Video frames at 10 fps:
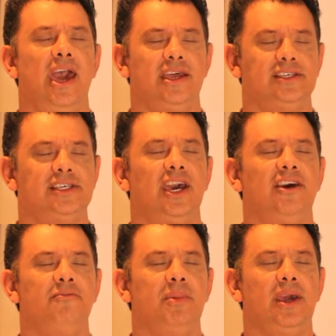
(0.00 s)
and
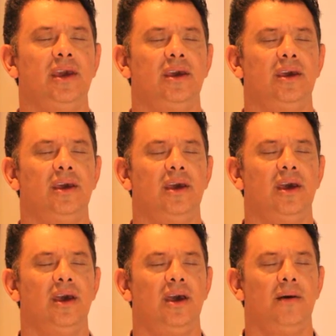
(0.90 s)
save me.
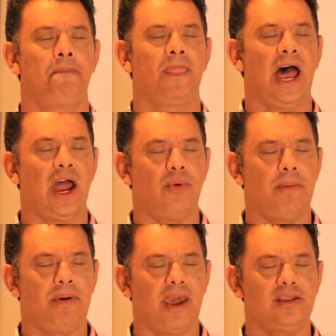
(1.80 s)
I
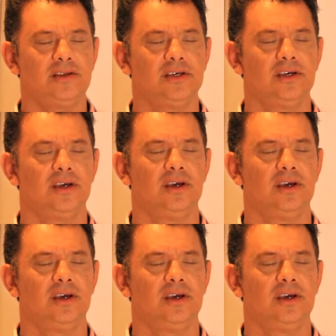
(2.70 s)
repent